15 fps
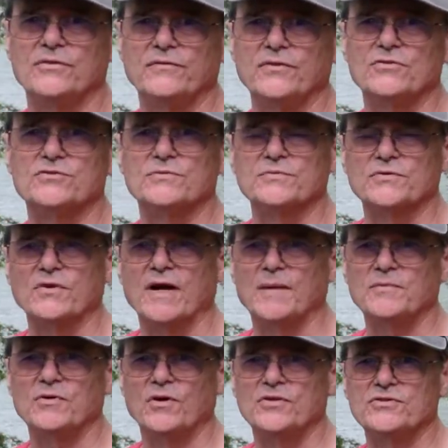if you'd
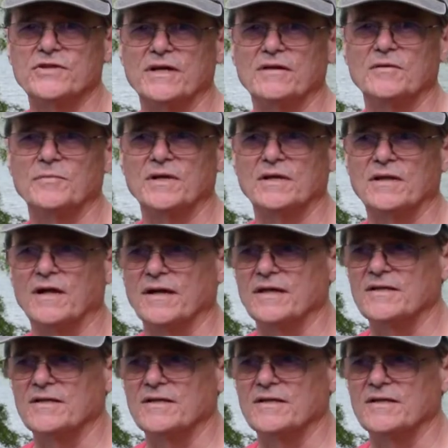subscribe to our channel, it'd be a lot